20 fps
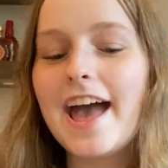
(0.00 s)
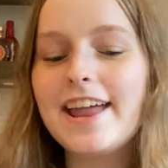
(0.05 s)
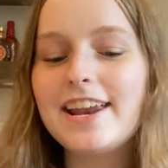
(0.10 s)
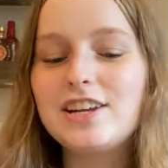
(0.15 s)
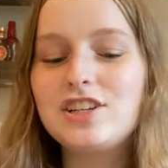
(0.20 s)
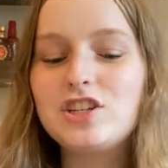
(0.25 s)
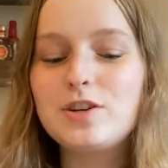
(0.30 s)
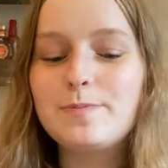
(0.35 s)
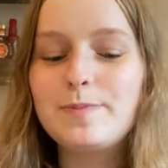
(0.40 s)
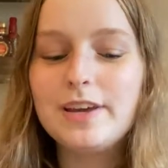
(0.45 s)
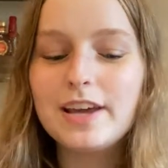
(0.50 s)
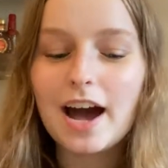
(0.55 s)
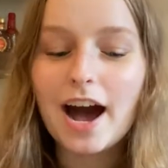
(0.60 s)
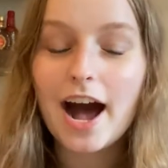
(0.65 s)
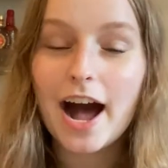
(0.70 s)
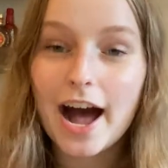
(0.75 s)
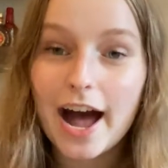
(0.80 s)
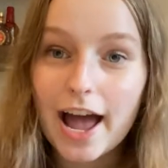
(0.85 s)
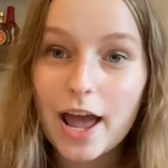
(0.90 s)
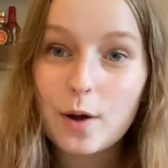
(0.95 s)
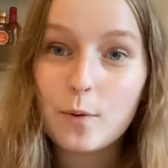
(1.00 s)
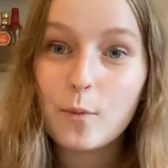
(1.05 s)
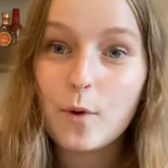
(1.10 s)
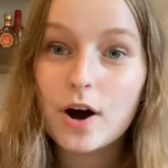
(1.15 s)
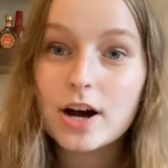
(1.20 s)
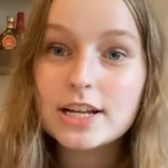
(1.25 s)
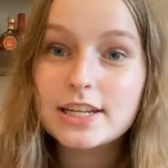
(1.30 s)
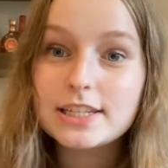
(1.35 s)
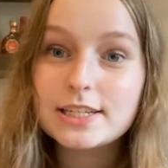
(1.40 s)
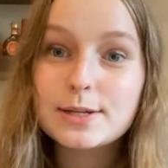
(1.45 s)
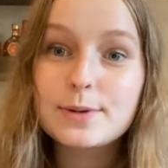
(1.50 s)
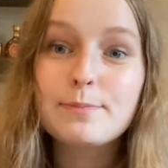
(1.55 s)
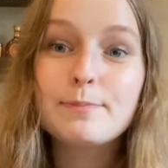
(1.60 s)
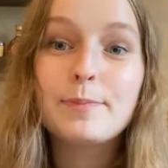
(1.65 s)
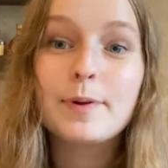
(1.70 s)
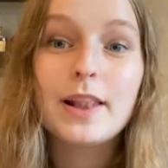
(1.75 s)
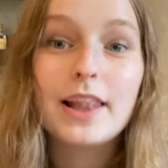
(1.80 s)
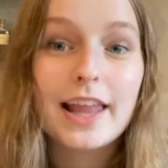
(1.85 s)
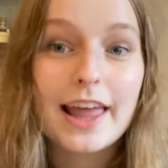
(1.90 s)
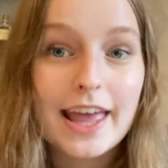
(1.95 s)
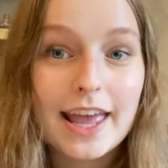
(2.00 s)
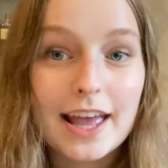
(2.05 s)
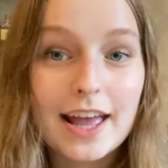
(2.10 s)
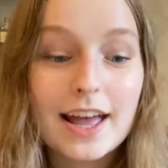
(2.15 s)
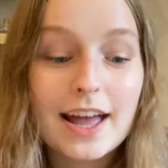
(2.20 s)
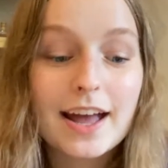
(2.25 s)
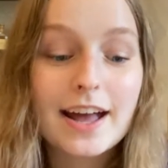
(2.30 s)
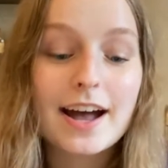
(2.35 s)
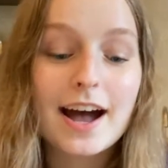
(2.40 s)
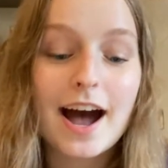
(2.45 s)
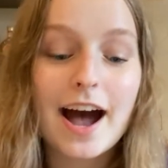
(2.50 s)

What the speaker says: And it should be, I want blank.